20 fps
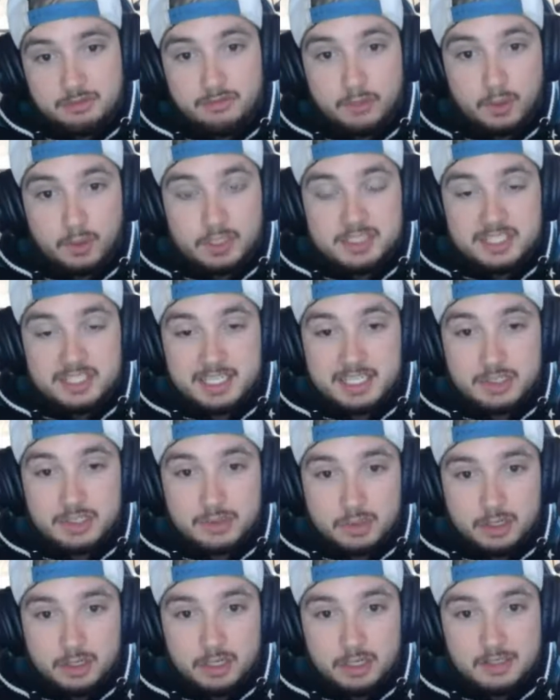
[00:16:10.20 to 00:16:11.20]
14
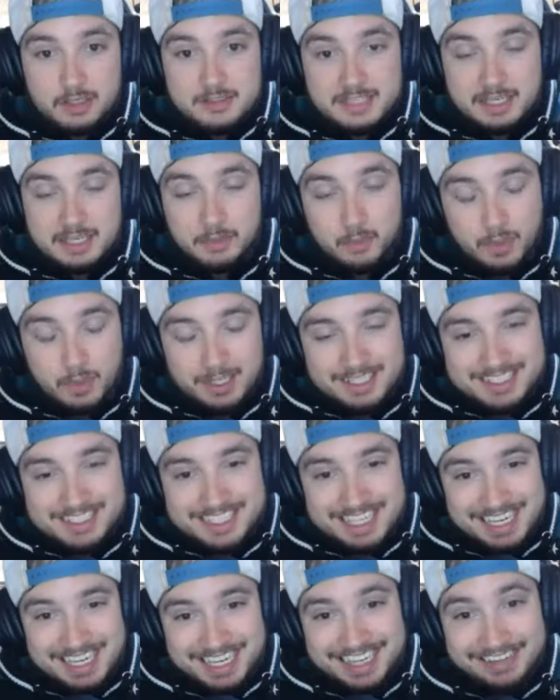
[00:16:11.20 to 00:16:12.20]
draws and won
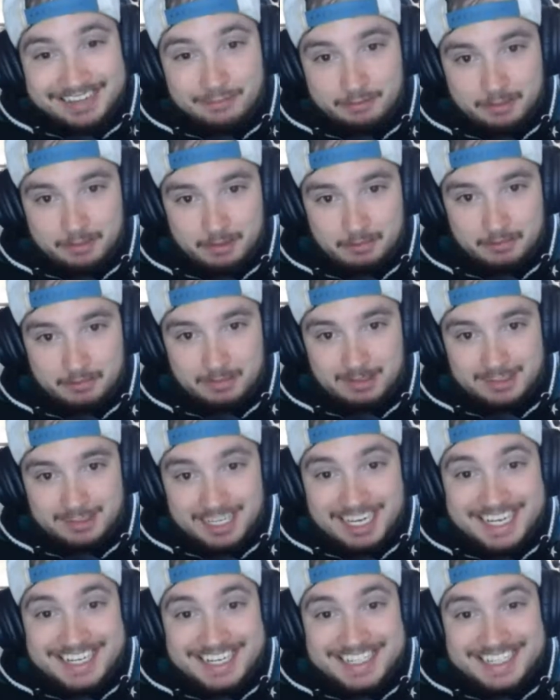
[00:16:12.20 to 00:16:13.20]
10 of them.
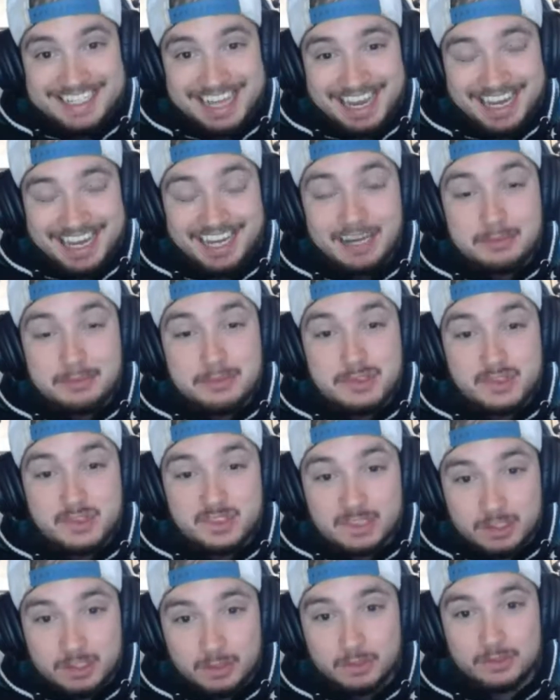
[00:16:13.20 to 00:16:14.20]
That's
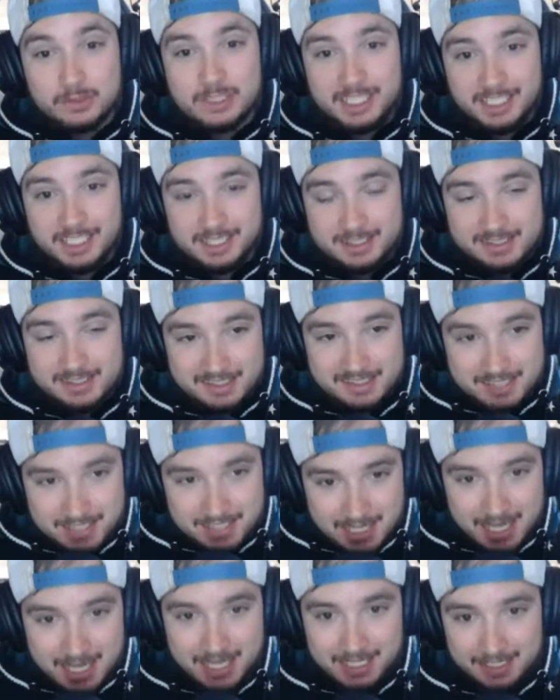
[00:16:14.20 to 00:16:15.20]
absolutely
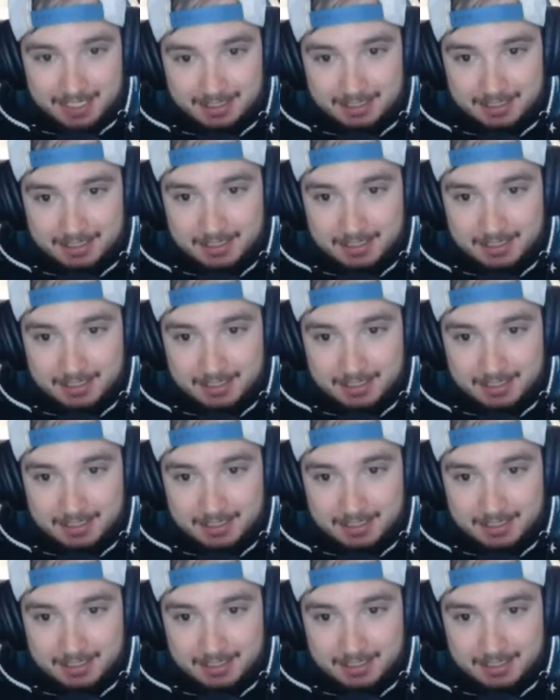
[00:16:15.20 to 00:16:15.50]
insane.